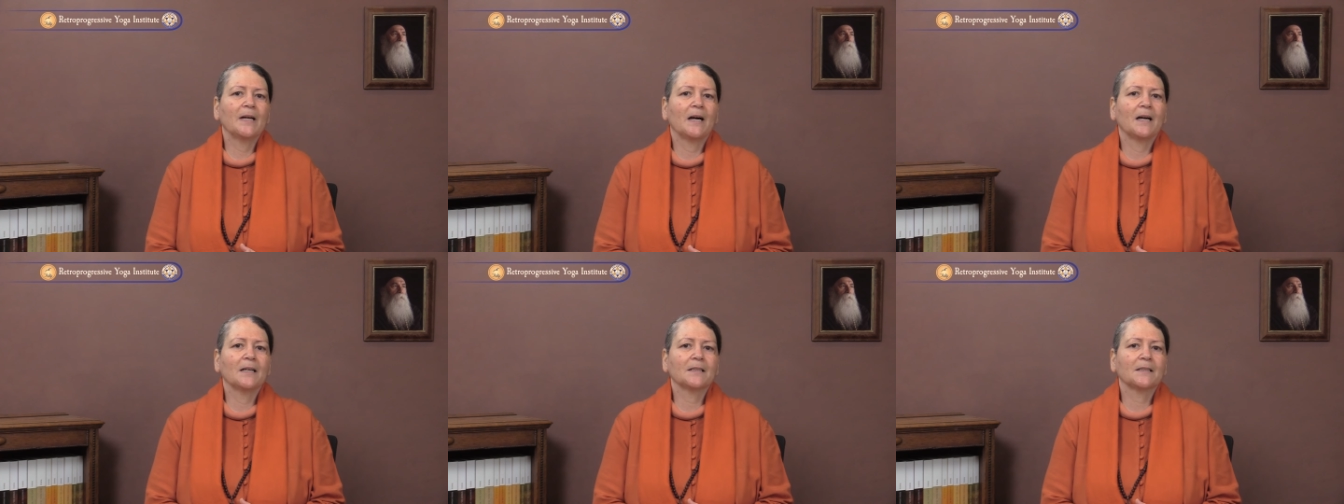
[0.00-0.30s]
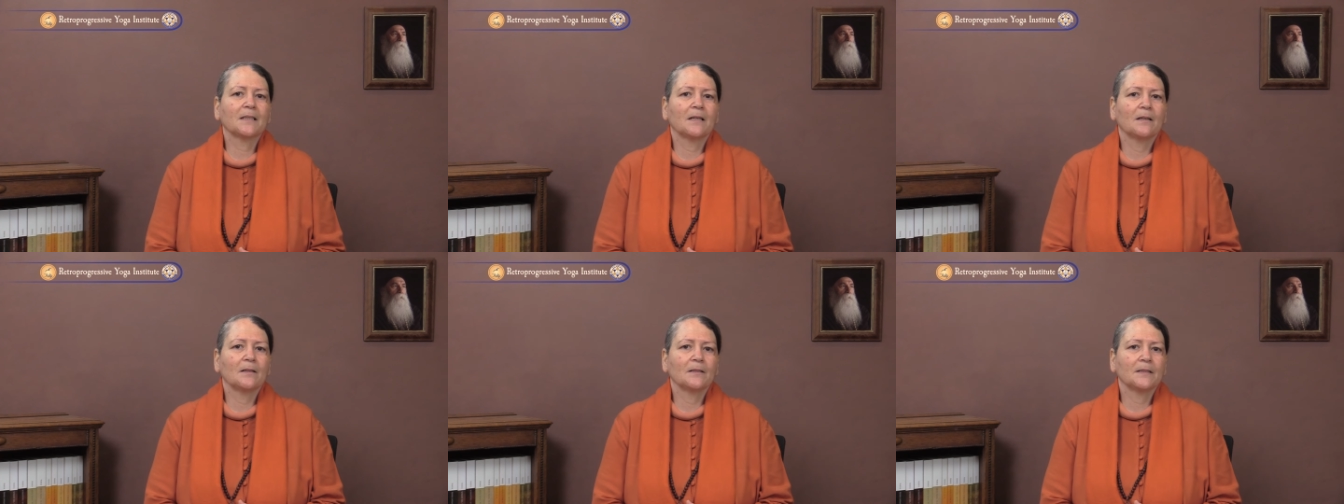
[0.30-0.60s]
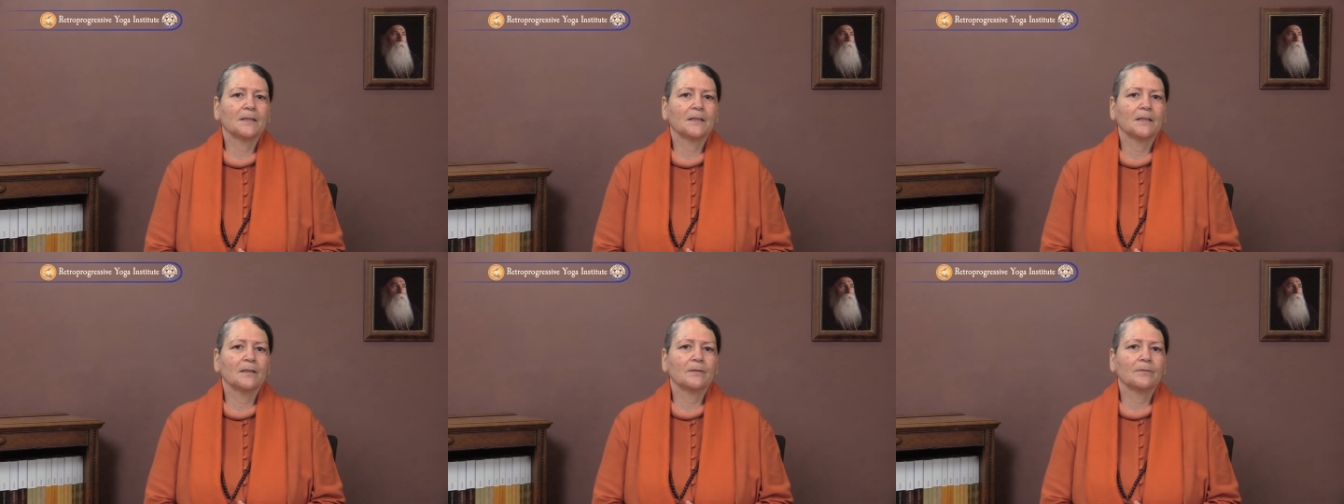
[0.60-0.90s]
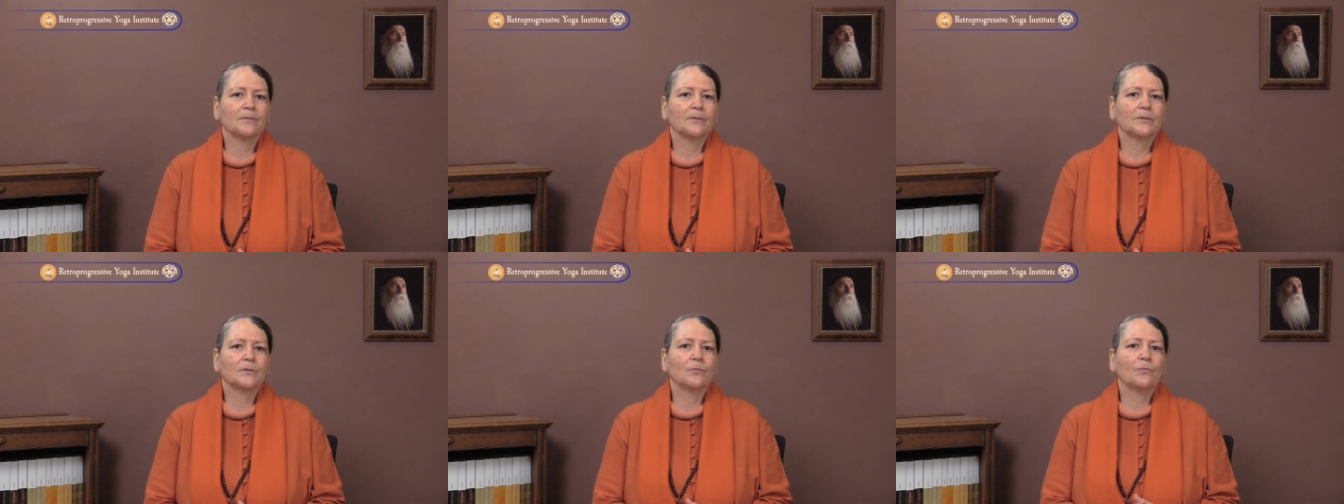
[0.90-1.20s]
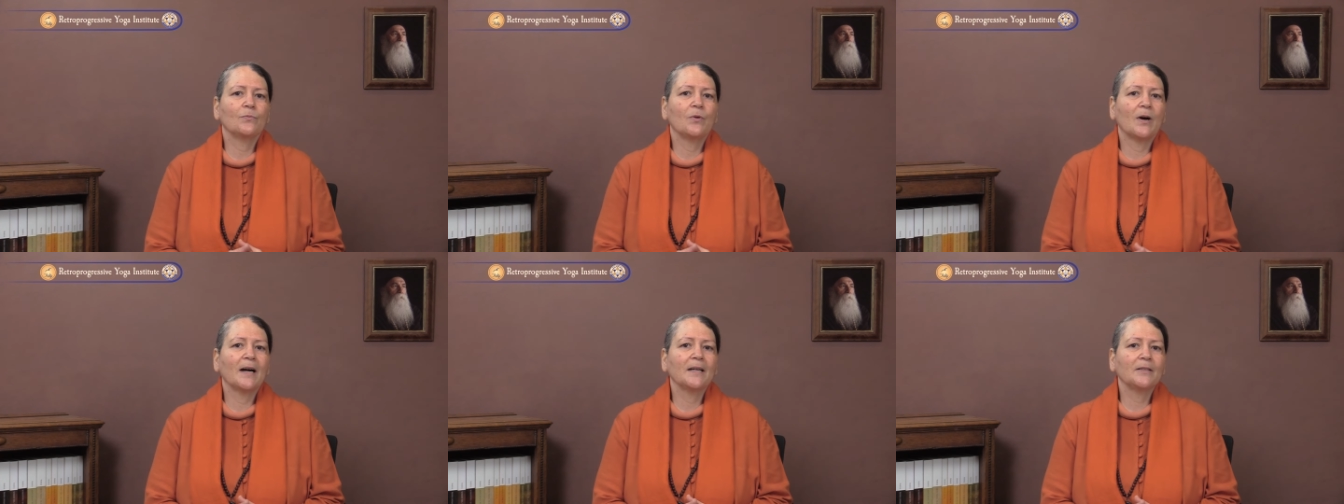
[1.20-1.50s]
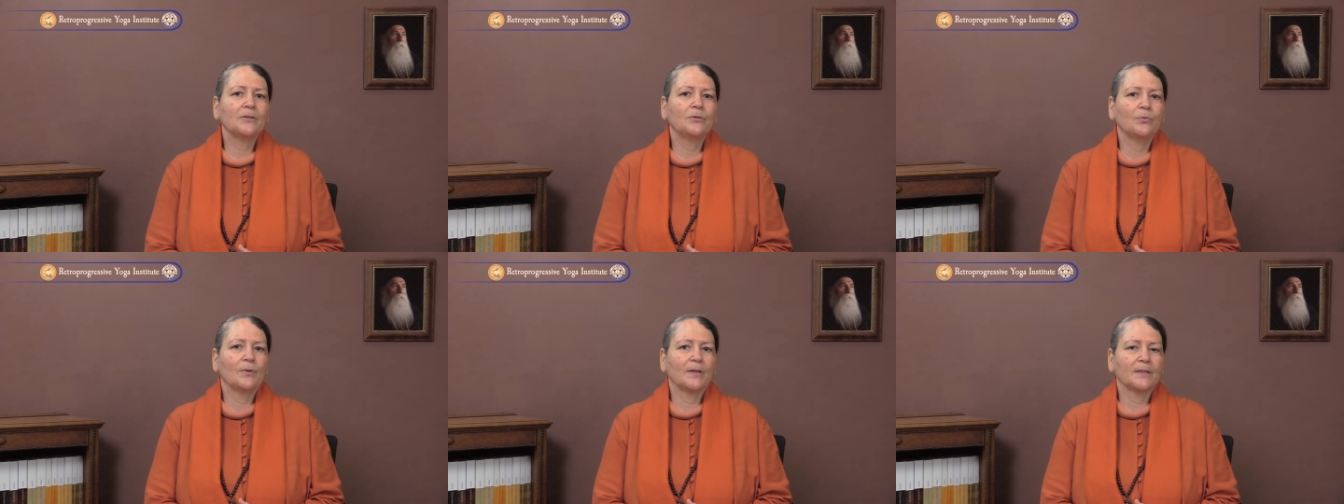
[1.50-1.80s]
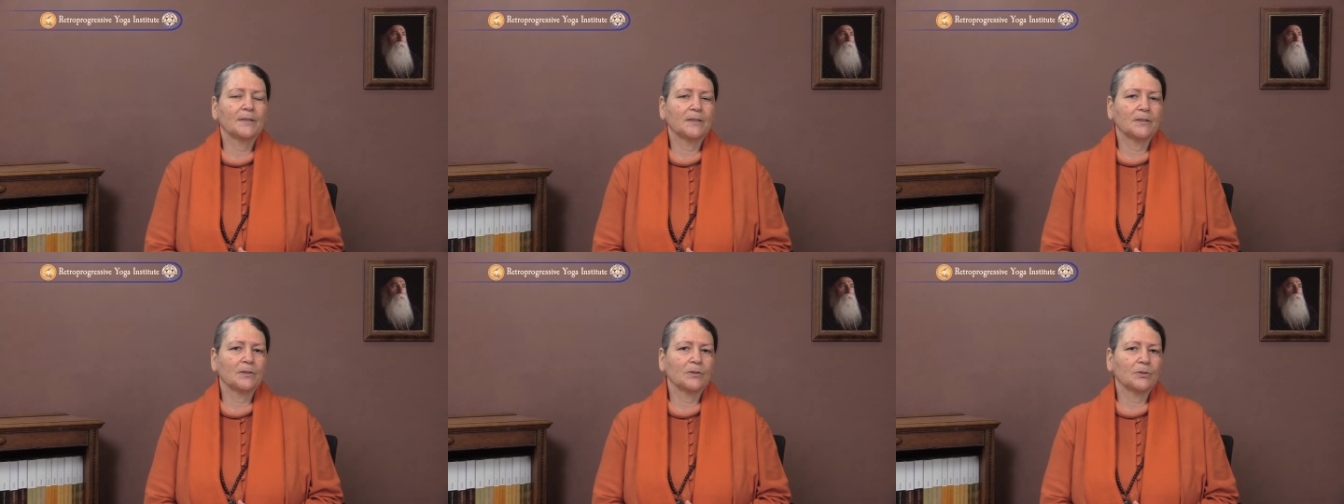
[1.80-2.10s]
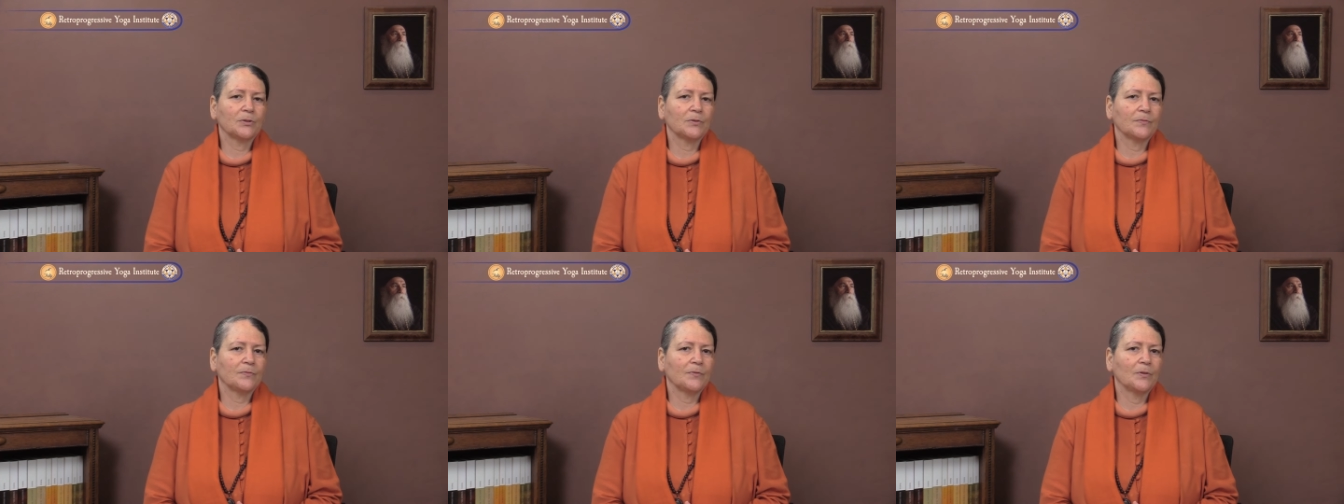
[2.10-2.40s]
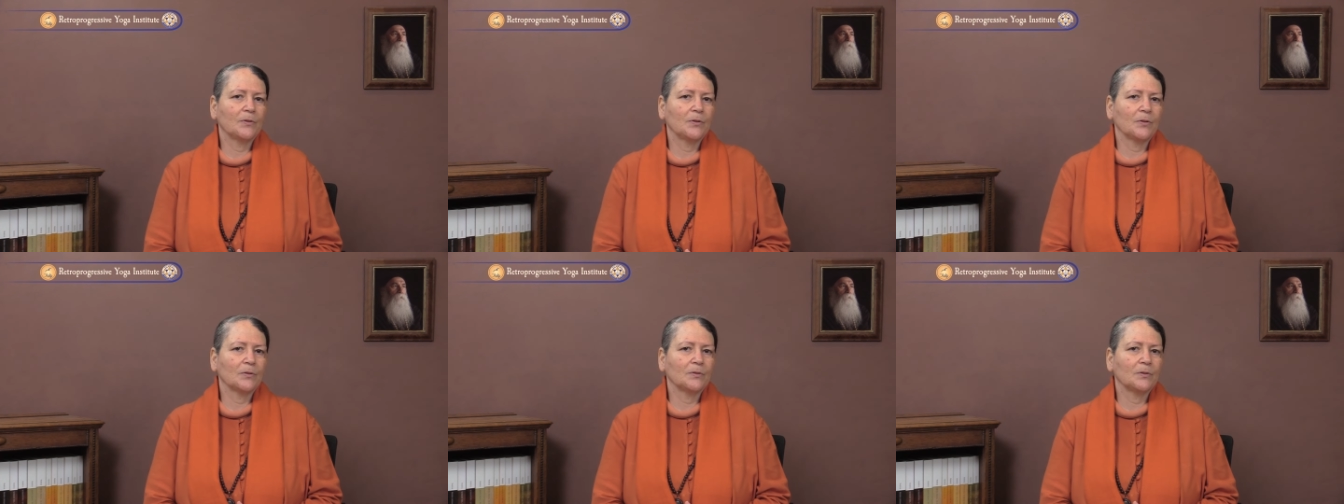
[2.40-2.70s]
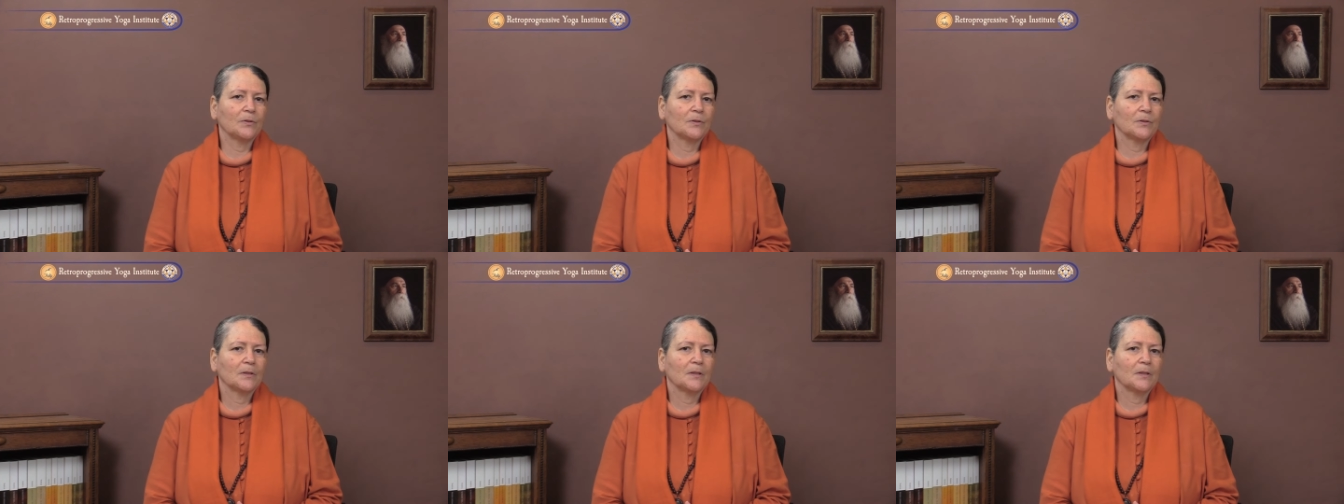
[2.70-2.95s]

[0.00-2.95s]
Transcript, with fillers: ask ourselves, why do I search for God?